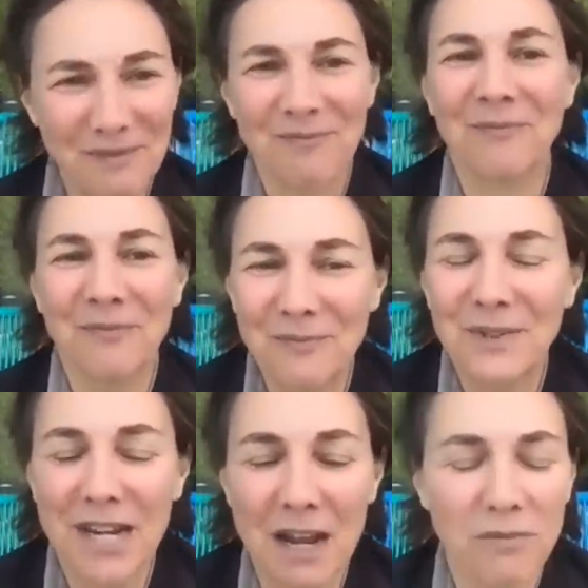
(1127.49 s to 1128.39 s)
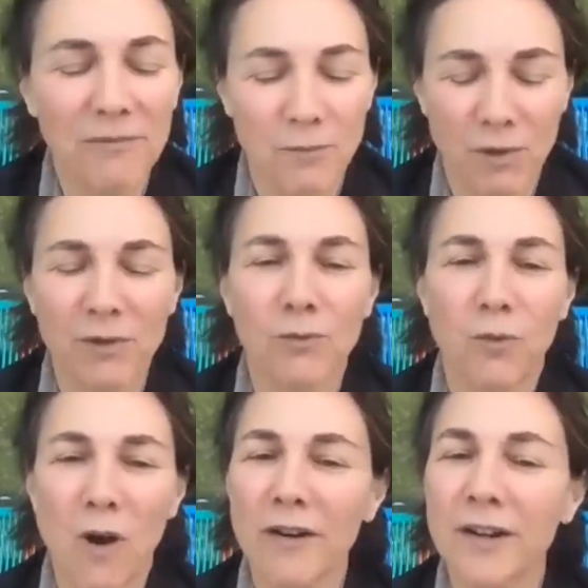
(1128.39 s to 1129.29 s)
But
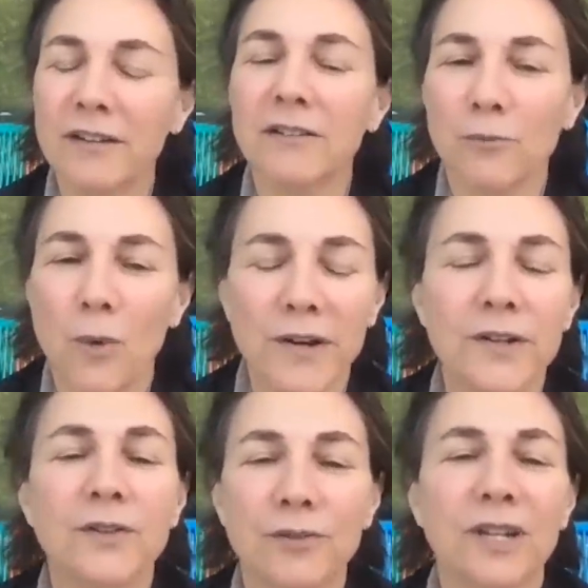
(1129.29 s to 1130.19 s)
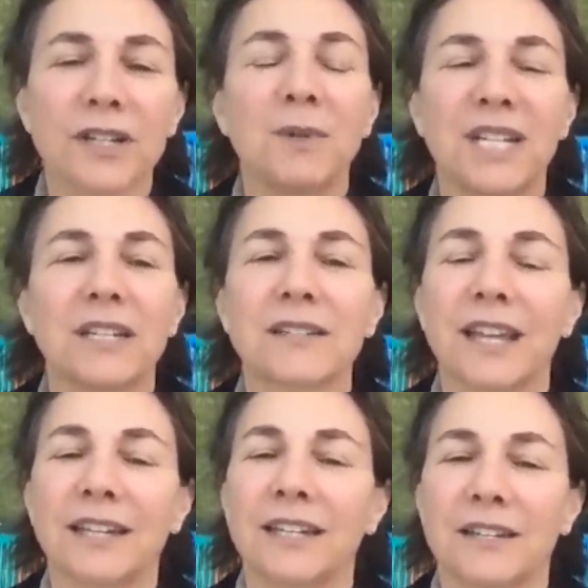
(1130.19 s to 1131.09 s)
Warren tricked me into
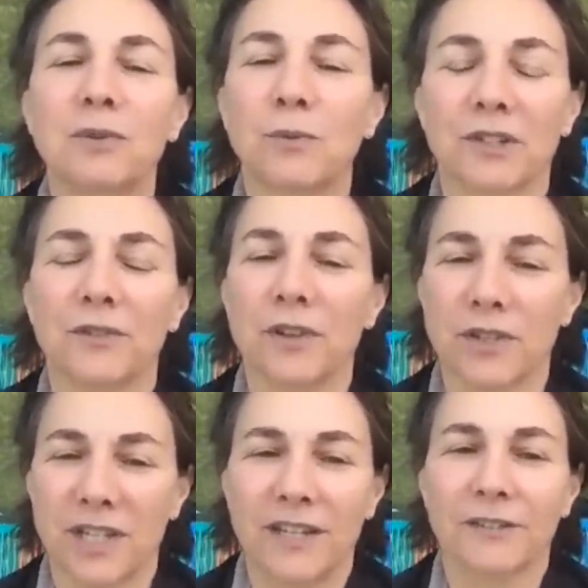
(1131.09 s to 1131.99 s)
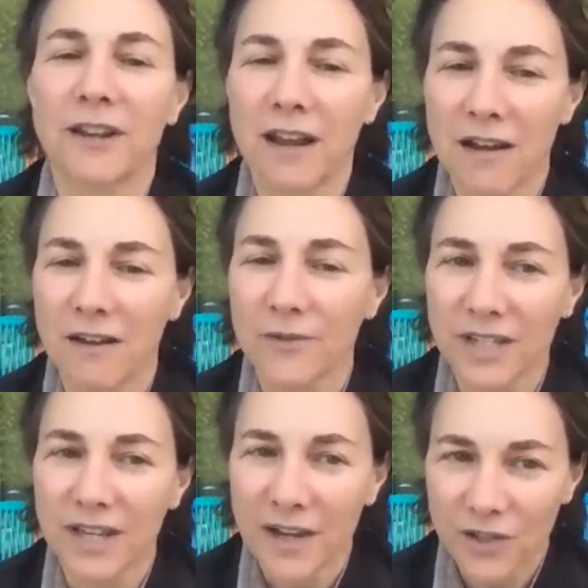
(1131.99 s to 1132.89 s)
getting into one of those internet
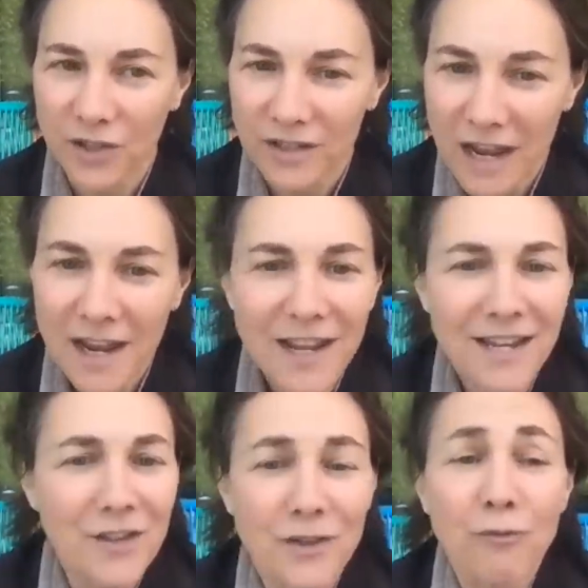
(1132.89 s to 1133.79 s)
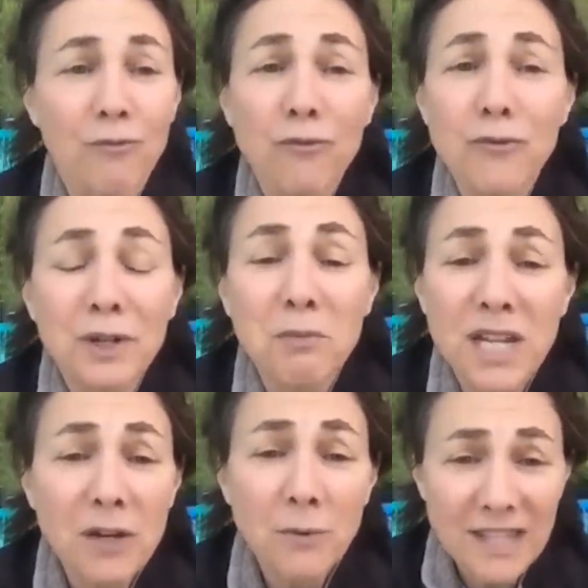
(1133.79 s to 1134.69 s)
conversations. He threw to
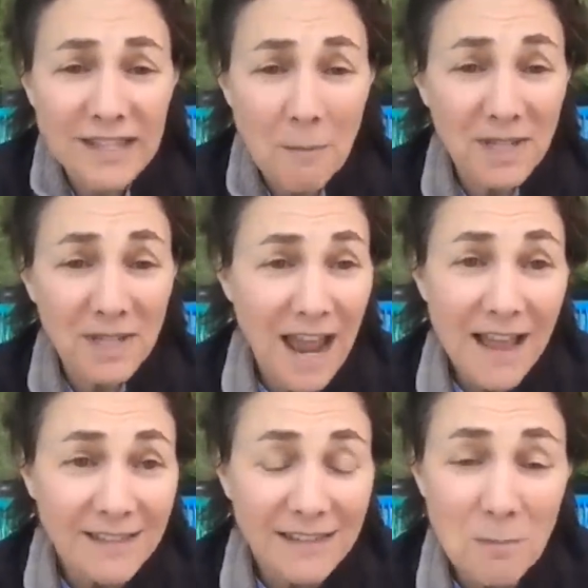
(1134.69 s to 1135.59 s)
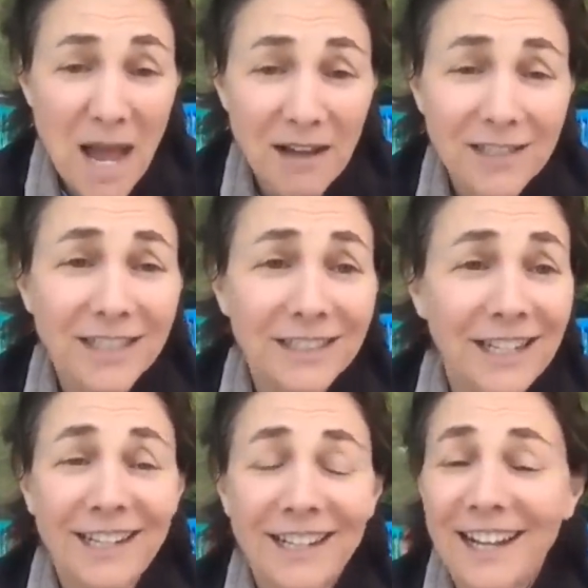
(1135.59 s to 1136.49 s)
me when somebody asked about it.
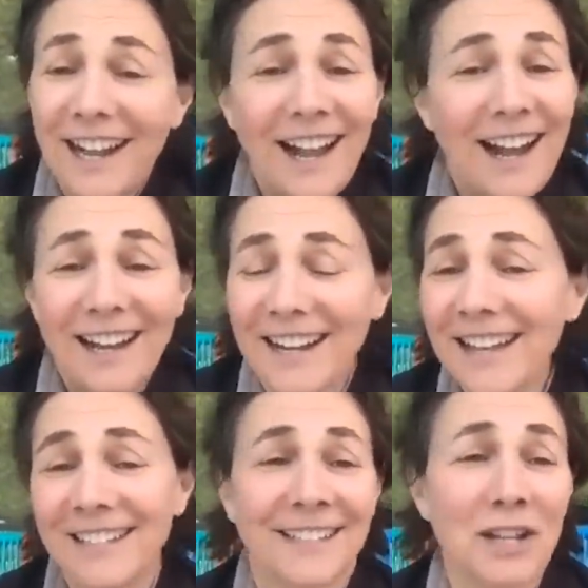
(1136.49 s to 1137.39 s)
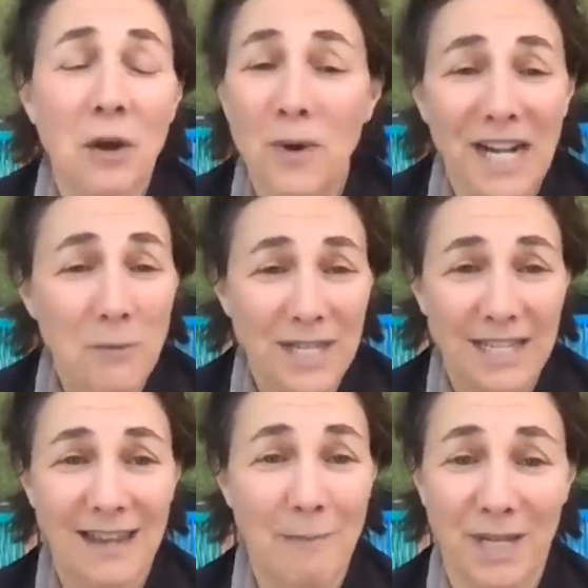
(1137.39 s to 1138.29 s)
And I didn't know what I was
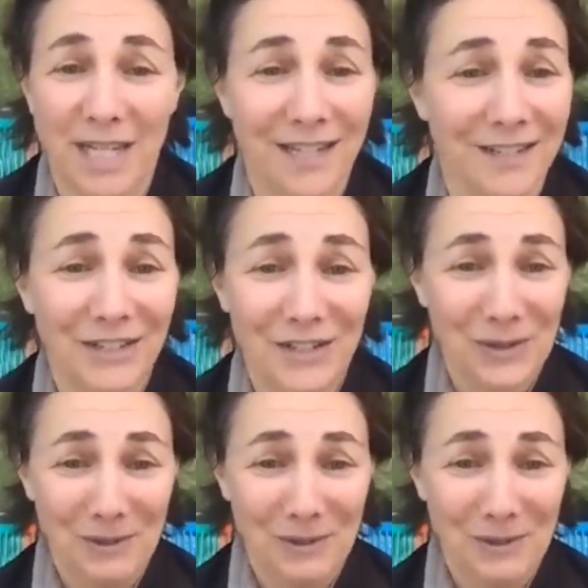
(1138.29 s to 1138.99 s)
stepping into.